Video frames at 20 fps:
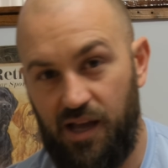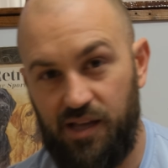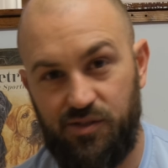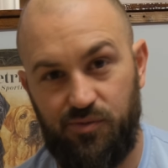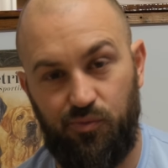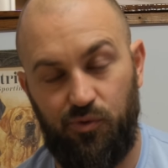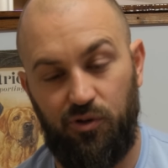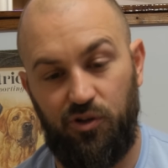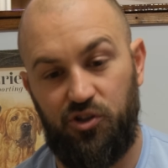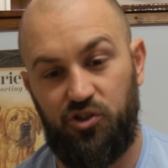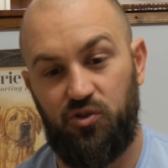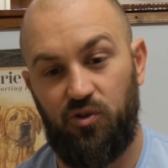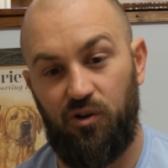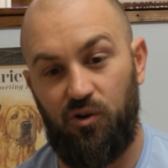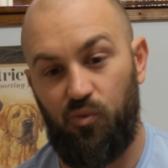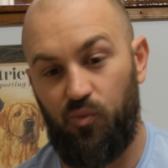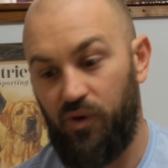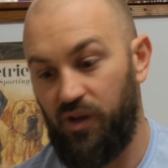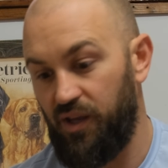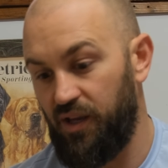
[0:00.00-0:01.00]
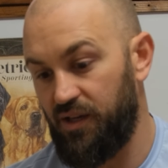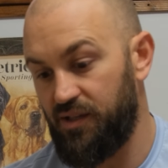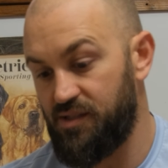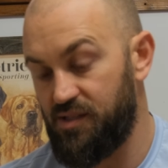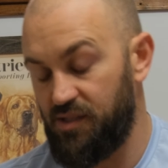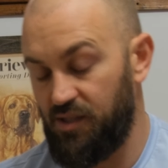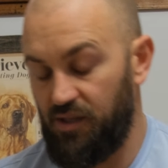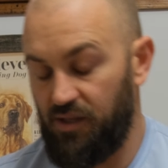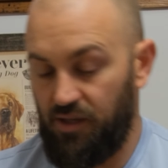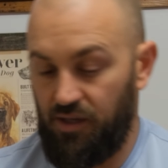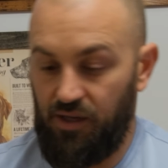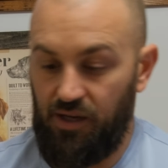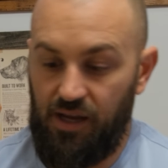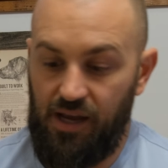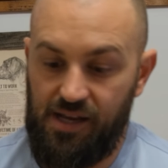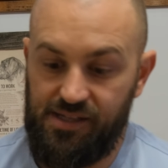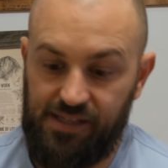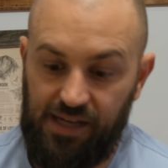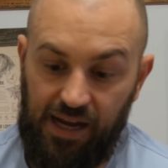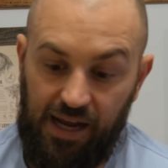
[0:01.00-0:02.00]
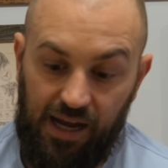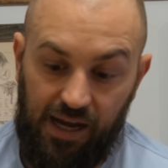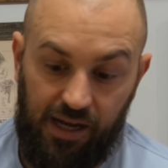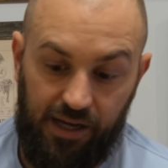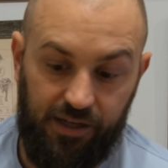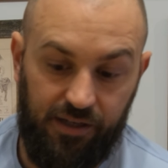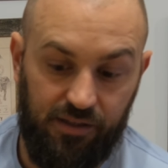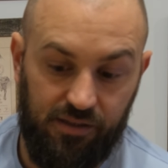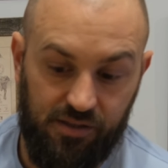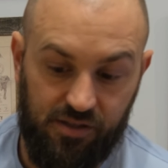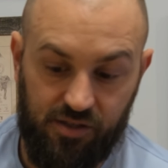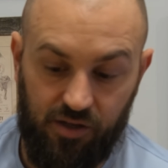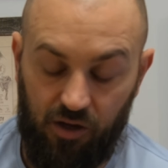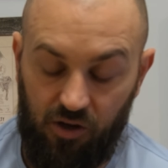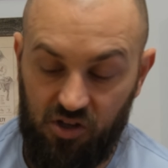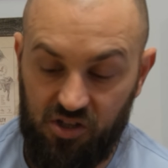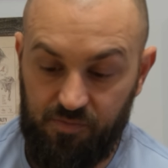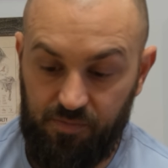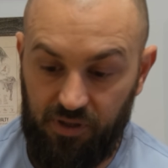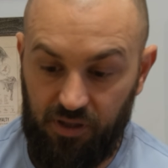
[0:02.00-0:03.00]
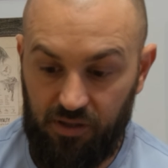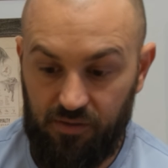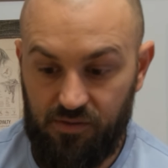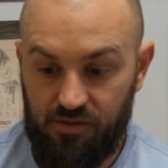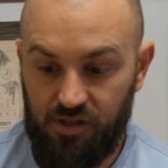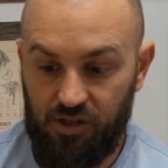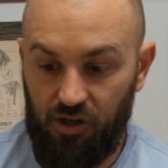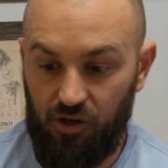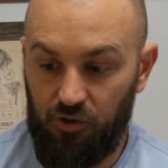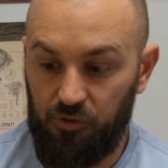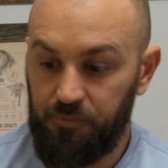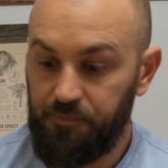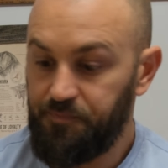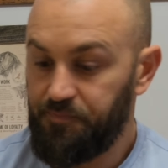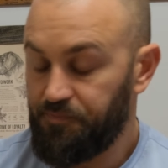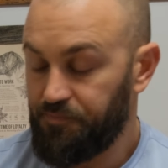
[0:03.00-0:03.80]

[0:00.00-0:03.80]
It has really short wings, has a high stall speed. So